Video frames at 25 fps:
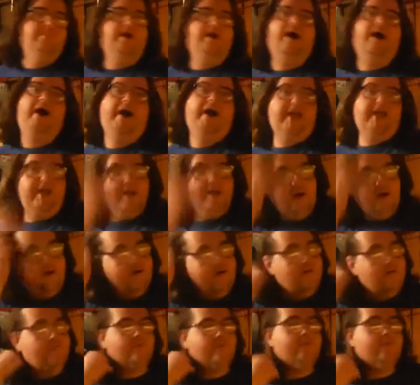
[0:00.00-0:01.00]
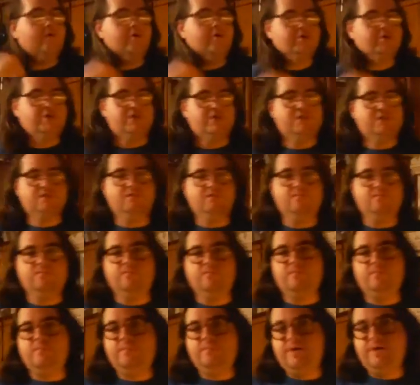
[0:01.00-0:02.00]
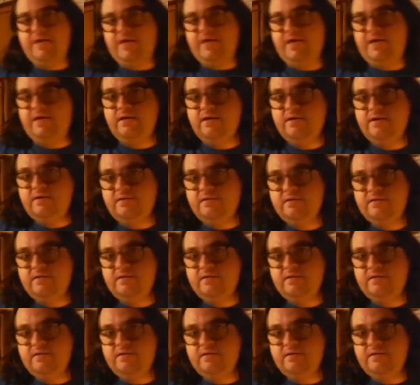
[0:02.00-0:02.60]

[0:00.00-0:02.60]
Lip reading: buy for just the money